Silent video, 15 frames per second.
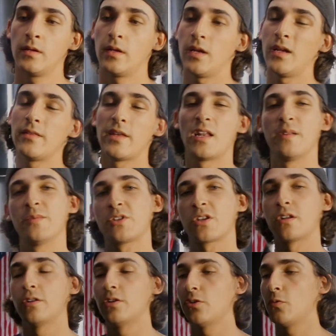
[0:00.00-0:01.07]
And then I'm just
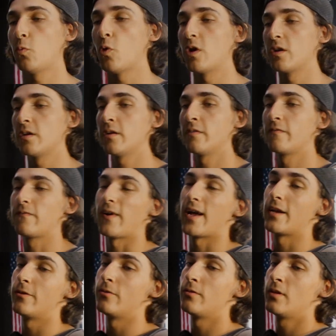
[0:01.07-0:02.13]
gonna do one
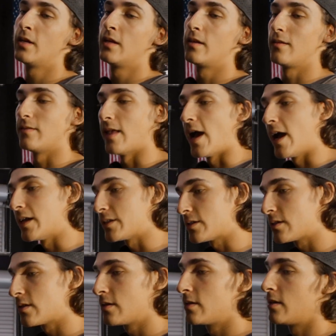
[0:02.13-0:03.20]
final,
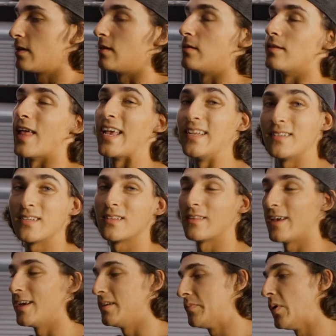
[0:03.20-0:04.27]
last light
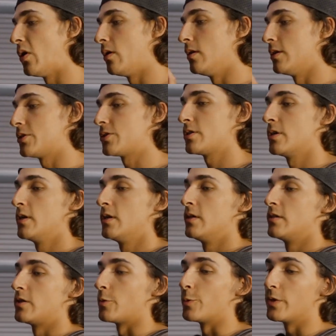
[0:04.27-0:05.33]
polish
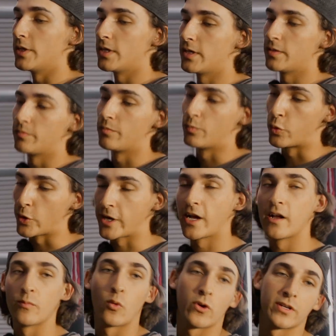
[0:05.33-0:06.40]
to really bring
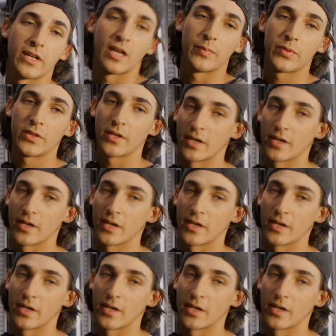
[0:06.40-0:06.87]
out more depth